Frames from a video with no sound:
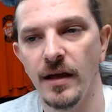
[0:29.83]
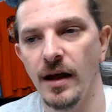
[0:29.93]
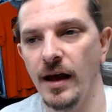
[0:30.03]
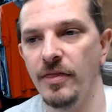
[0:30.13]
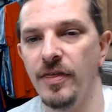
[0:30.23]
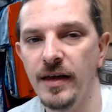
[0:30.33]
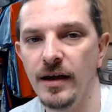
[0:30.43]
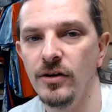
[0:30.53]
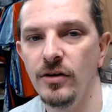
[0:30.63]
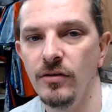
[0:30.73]
I
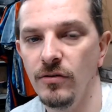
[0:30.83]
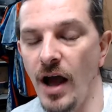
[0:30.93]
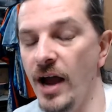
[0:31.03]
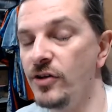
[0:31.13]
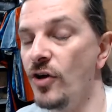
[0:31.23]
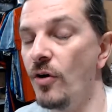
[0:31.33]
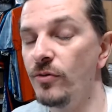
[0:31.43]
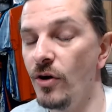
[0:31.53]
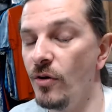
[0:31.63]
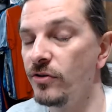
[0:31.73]
think I don't
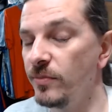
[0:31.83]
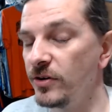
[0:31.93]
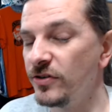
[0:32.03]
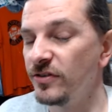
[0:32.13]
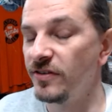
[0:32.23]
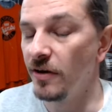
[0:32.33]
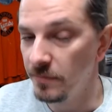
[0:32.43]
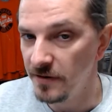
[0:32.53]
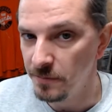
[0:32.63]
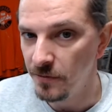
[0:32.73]
know as much as some
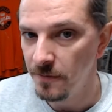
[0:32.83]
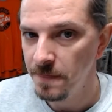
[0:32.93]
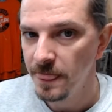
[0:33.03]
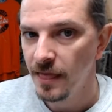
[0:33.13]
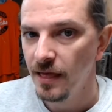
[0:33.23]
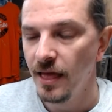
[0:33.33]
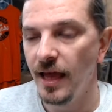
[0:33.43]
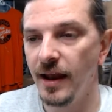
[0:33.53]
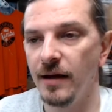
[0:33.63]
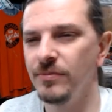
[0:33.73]
people,
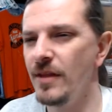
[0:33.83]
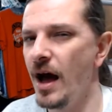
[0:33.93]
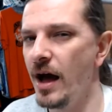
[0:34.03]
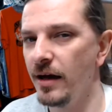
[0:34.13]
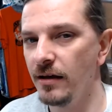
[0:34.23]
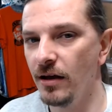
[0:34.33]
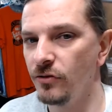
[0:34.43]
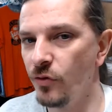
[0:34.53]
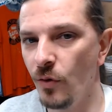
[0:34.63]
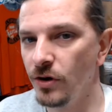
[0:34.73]
and I'm not a
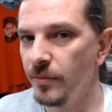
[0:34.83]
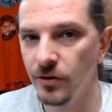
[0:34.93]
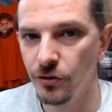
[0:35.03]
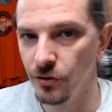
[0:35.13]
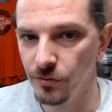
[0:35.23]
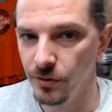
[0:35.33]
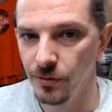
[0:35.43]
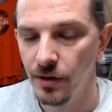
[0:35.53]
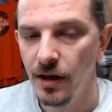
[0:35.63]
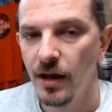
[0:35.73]
tournament guru.
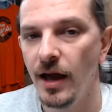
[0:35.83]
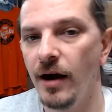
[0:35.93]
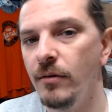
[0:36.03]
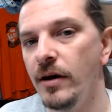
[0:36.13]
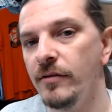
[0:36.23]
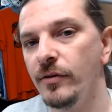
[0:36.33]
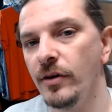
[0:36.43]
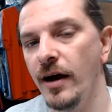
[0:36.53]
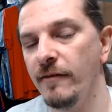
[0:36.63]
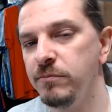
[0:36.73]
However,
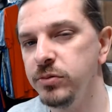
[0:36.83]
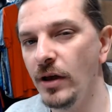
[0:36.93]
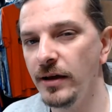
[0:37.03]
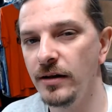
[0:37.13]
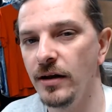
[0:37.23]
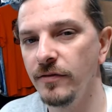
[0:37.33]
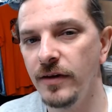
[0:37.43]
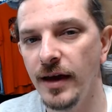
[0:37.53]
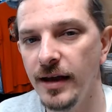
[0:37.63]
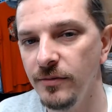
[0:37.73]
I've played enough
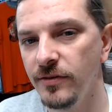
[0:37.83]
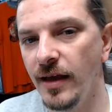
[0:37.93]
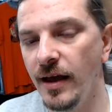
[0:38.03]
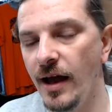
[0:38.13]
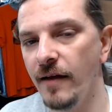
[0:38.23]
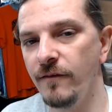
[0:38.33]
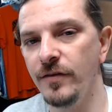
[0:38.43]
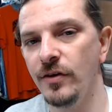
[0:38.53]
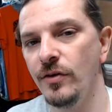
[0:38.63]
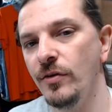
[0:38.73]
games that I
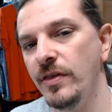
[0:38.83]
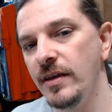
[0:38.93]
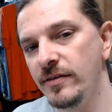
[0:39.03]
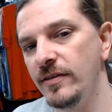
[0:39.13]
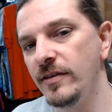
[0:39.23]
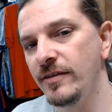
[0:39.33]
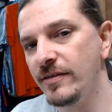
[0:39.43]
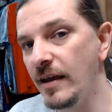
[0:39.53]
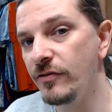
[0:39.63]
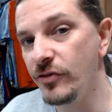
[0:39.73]
feel this is a
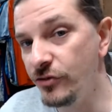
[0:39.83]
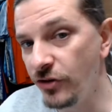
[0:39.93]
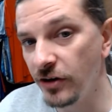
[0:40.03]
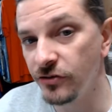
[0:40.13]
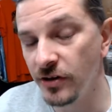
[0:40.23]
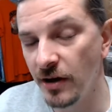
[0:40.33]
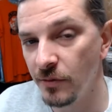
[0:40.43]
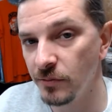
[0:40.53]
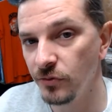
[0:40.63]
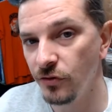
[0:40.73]
safe suggestion I
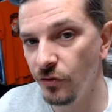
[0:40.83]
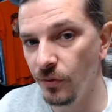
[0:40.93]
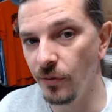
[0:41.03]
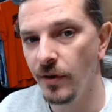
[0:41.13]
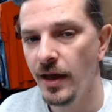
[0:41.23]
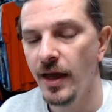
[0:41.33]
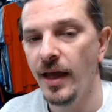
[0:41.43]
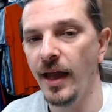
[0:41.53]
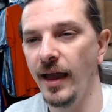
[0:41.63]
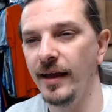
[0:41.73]
would do.
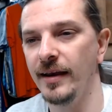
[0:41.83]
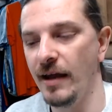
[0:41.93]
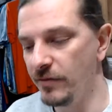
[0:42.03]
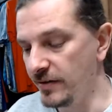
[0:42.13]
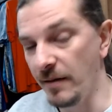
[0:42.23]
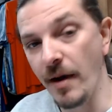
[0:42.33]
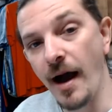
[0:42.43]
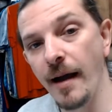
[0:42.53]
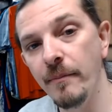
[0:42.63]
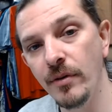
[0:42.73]
And every time
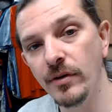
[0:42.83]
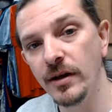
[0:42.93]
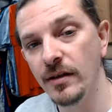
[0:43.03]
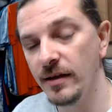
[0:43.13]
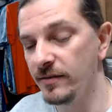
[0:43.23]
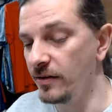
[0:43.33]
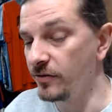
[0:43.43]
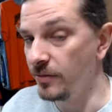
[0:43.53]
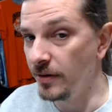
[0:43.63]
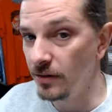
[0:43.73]
I'm building a list, this
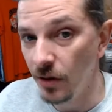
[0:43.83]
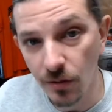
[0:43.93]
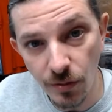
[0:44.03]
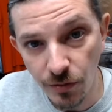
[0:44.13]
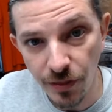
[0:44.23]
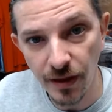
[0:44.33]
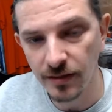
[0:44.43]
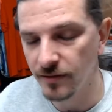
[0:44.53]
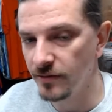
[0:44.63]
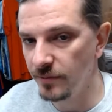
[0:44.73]
could be a local thing,
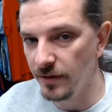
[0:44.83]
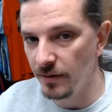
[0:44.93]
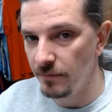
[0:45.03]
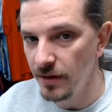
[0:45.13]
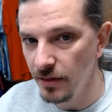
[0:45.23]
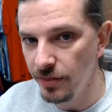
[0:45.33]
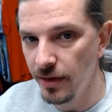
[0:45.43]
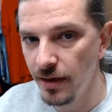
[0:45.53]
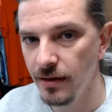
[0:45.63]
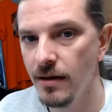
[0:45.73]
this could be a me
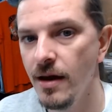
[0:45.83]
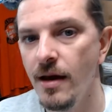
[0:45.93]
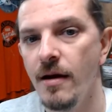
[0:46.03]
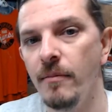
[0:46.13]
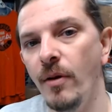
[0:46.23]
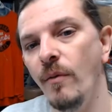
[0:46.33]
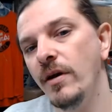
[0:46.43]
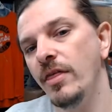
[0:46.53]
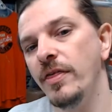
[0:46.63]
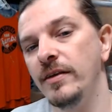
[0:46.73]
thing, but one of
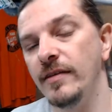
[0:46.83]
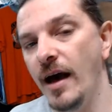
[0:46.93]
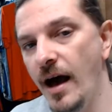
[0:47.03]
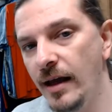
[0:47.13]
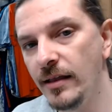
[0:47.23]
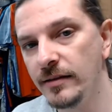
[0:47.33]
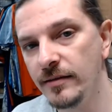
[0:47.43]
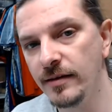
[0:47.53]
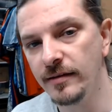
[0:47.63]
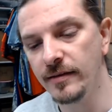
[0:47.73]
the things I like to
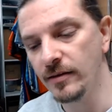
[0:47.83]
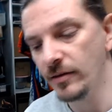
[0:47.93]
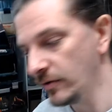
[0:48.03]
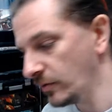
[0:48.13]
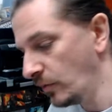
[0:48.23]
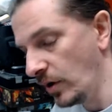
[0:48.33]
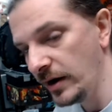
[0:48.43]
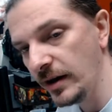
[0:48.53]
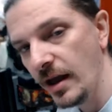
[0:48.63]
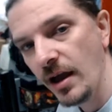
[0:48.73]
consider is,
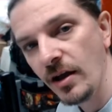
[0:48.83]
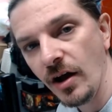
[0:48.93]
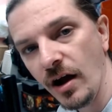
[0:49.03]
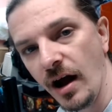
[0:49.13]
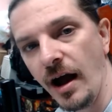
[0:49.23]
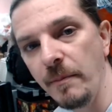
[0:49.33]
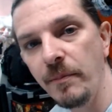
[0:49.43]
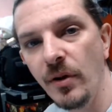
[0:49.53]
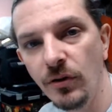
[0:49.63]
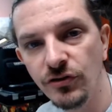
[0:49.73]
one, I
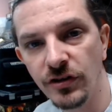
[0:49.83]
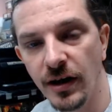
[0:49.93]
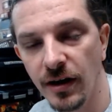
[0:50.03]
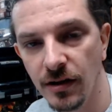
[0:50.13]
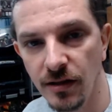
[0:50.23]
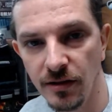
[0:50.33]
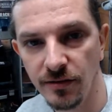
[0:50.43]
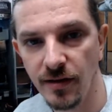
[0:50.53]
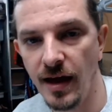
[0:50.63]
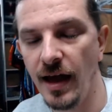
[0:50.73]
build generic lists.
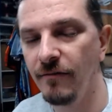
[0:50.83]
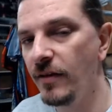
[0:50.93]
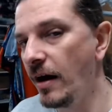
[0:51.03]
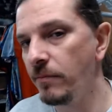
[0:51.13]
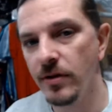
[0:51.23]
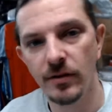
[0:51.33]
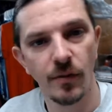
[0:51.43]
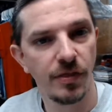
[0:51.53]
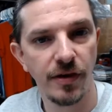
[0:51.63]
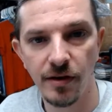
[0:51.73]
I have not played with
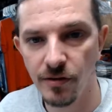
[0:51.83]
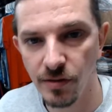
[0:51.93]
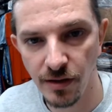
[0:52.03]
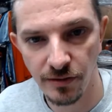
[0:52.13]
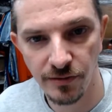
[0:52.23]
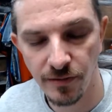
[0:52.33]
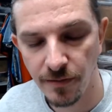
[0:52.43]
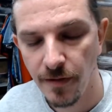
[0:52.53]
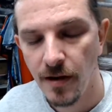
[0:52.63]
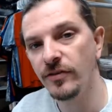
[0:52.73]
theater lists.
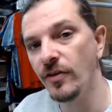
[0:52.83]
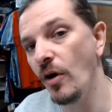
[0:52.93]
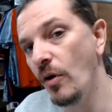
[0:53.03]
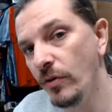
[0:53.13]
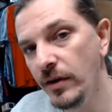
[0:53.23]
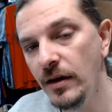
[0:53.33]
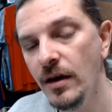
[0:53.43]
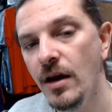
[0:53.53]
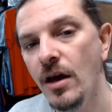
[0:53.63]
It's only